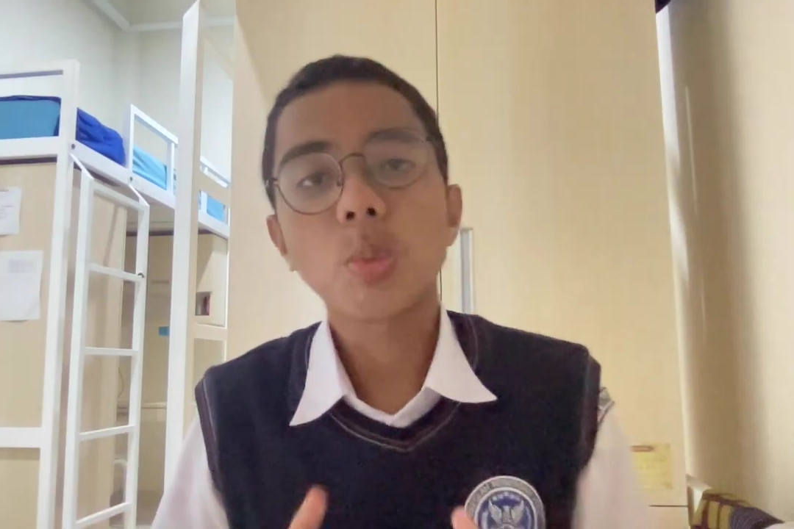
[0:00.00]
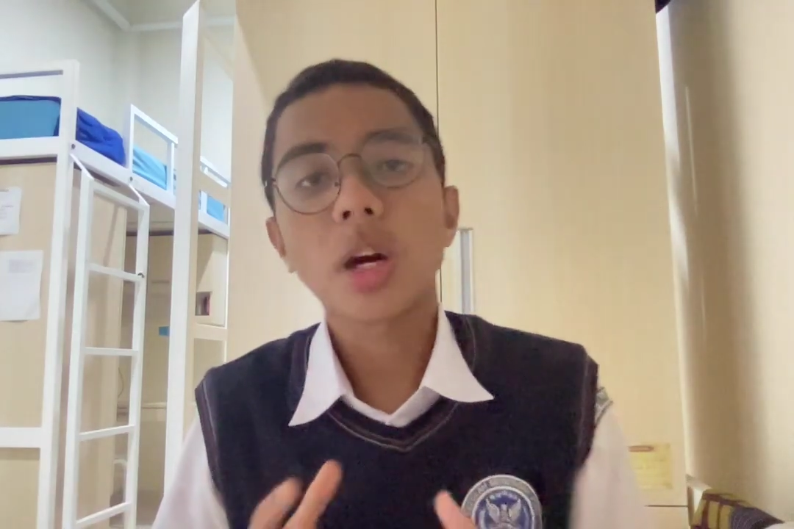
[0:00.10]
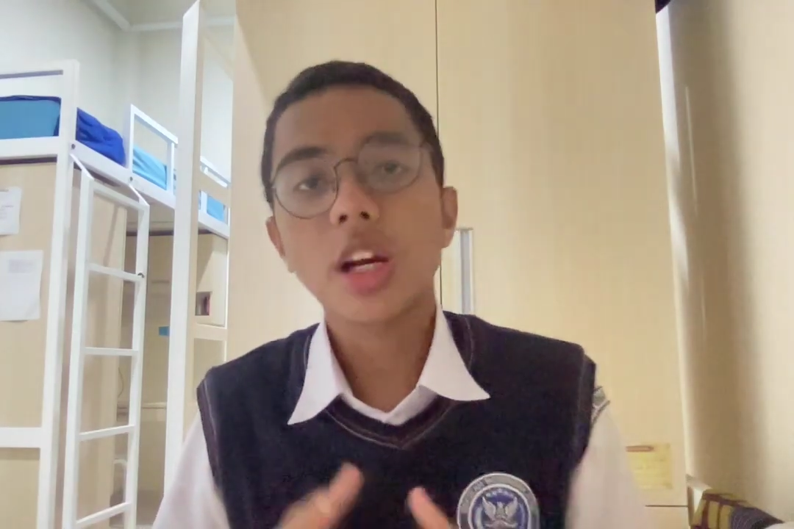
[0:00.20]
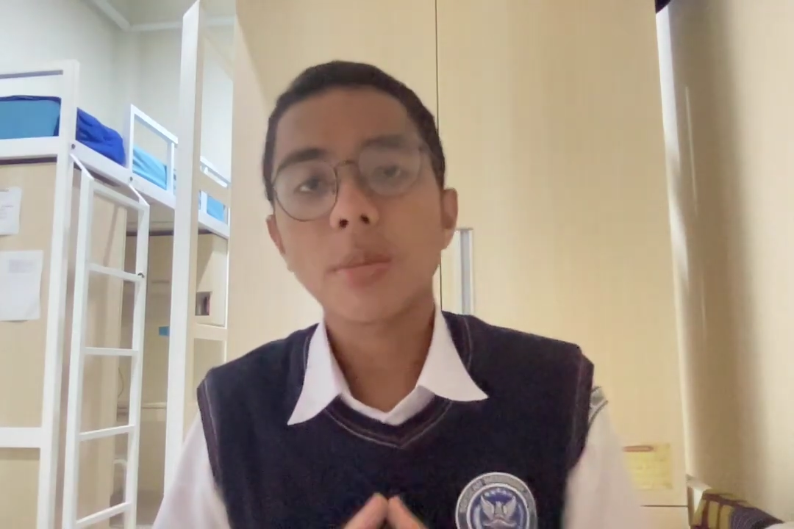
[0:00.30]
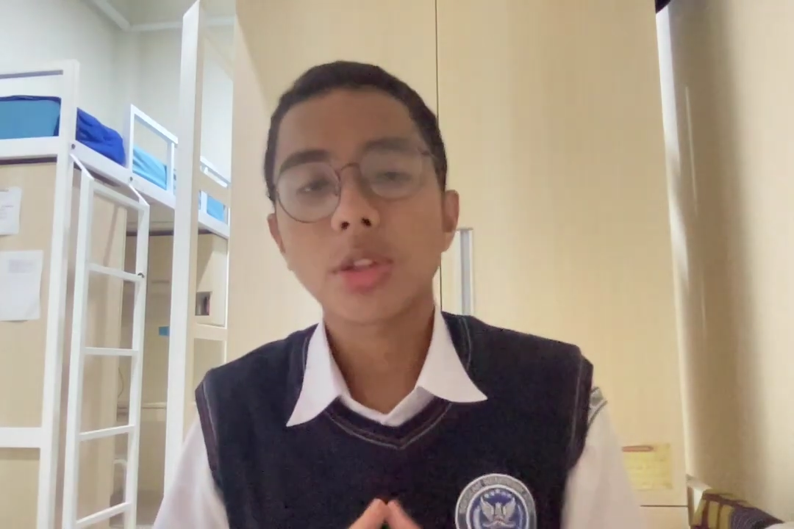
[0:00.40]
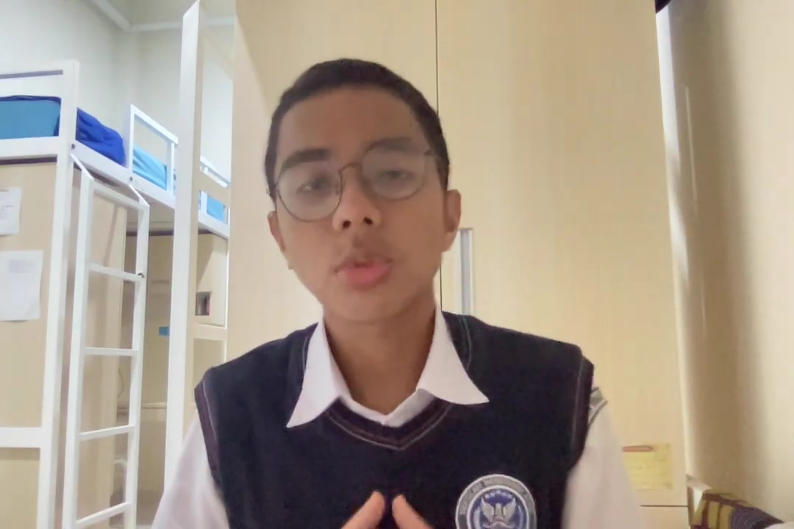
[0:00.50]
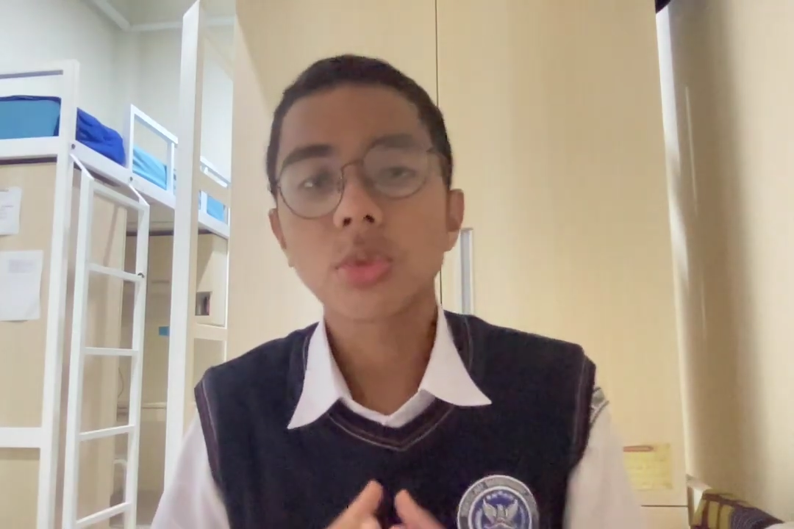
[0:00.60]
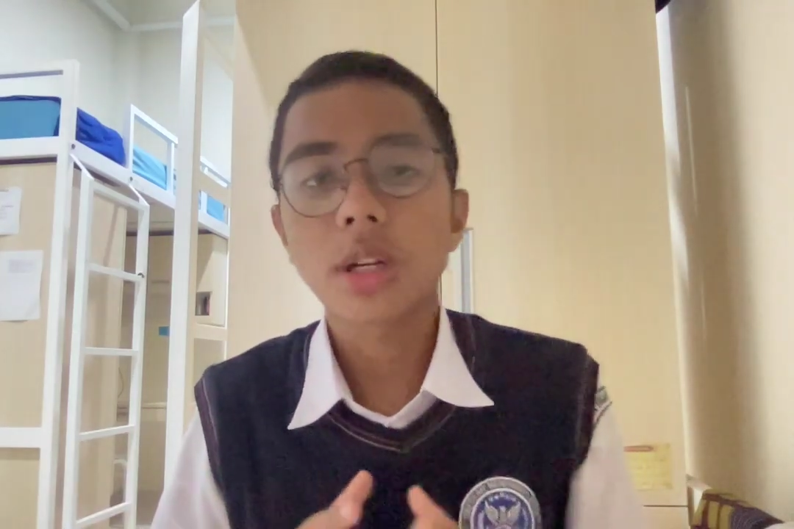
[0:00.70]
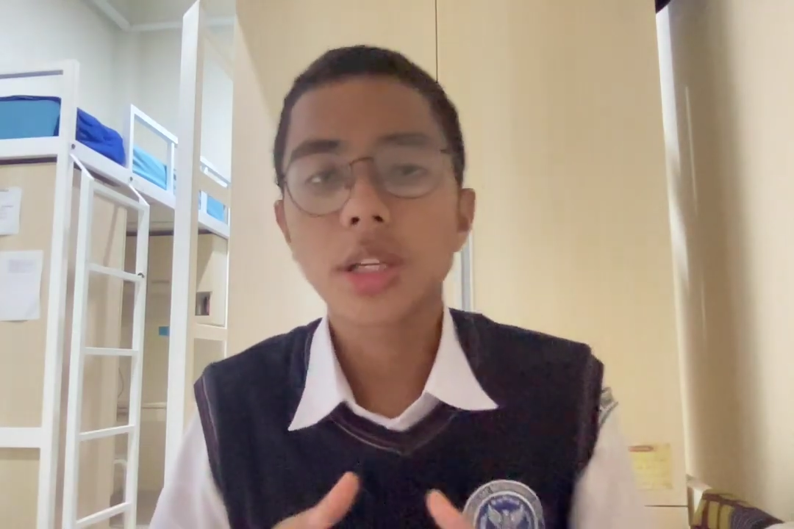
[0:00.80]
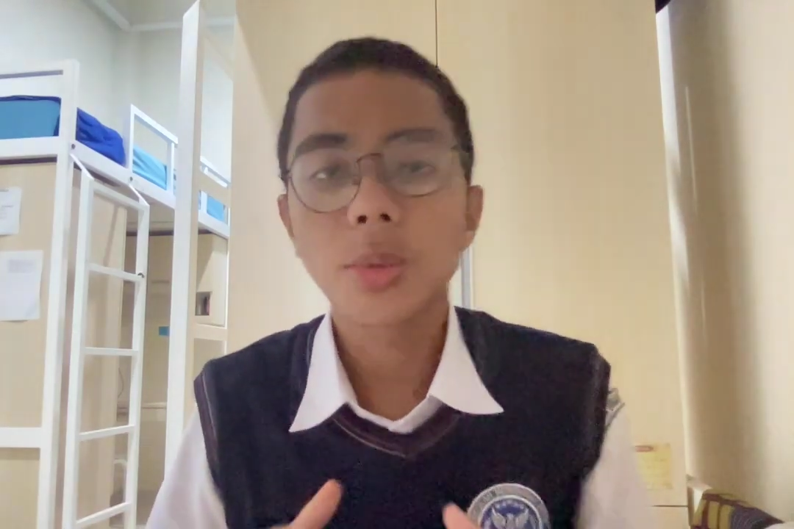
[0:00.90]

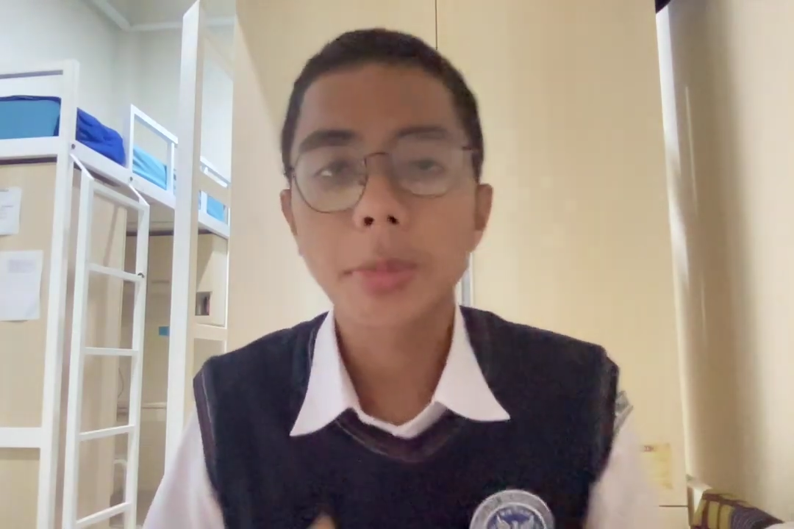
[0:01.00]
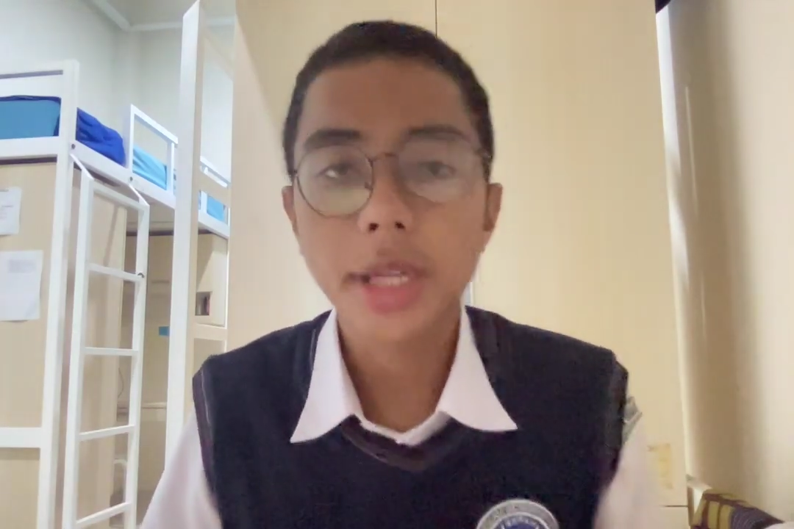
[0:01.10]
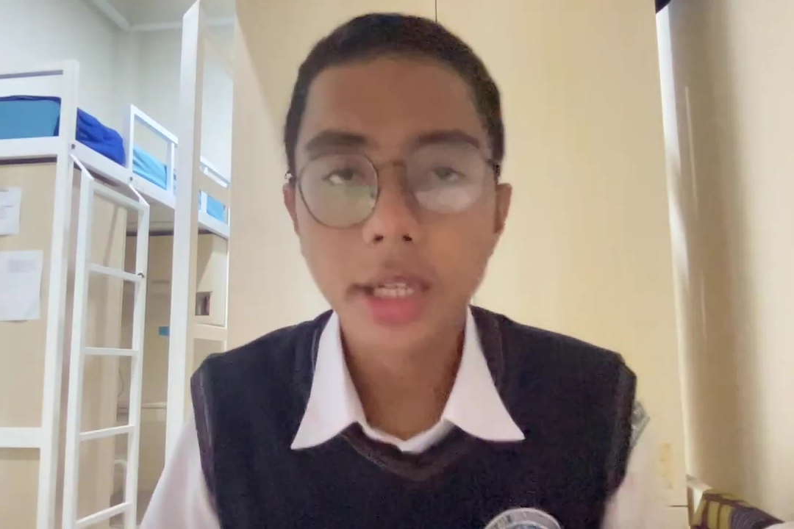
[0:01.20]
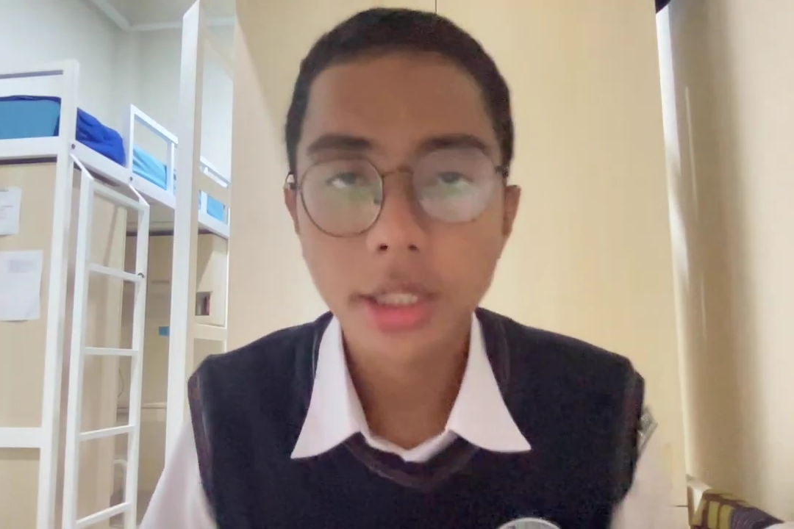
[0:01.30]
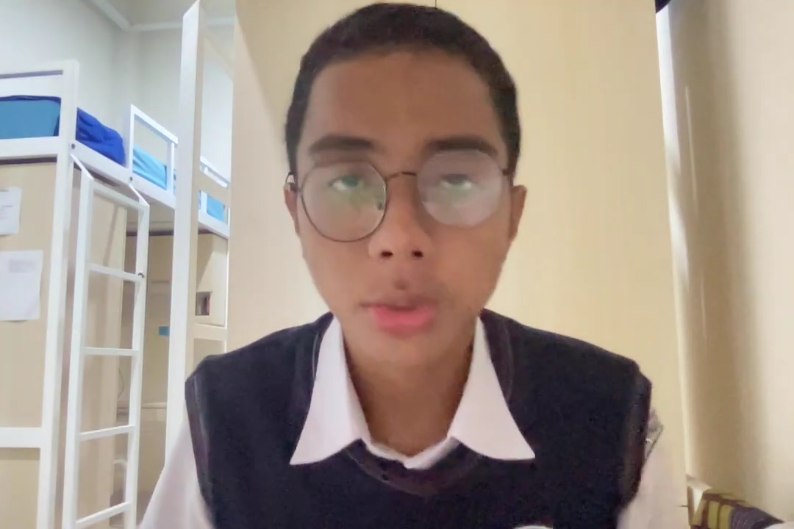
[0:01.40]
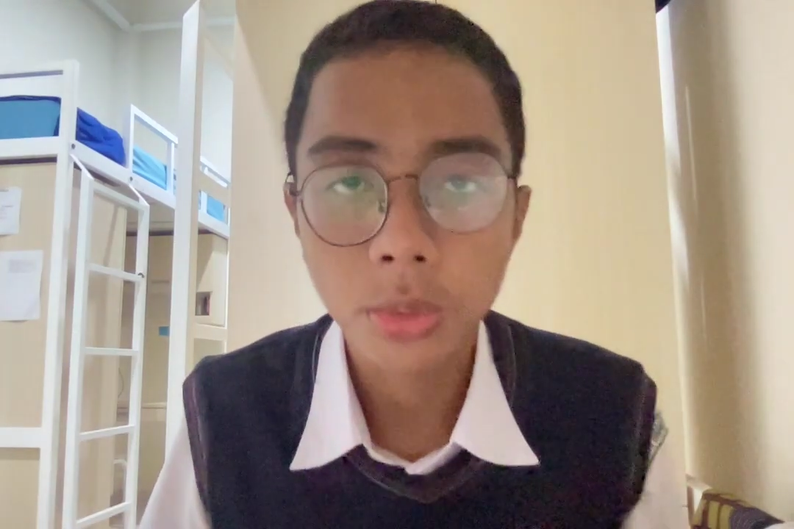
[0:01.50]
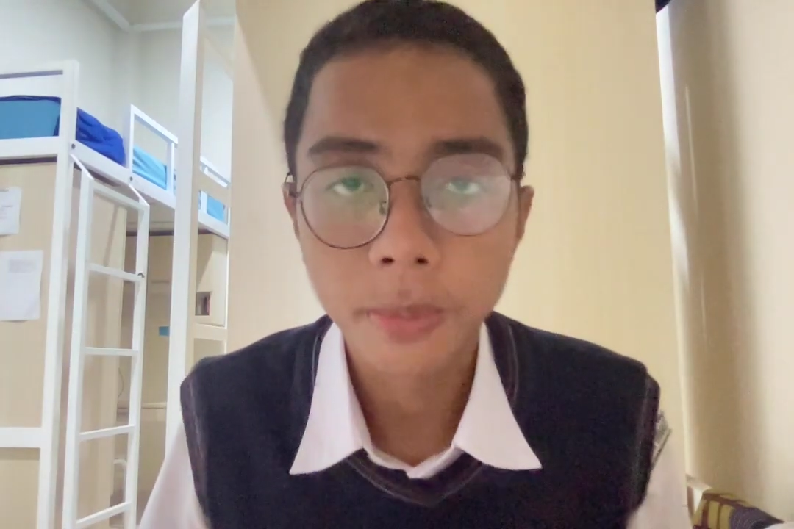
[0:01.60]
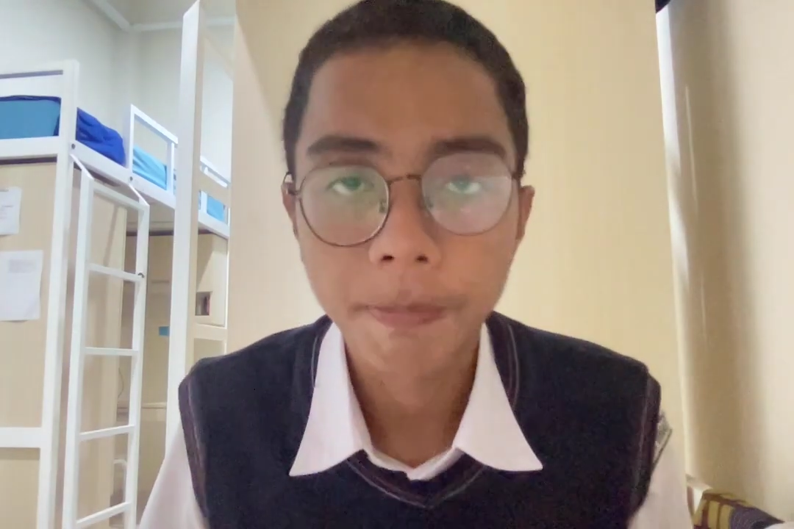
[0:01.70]
warahmatullahi wabarakatuh.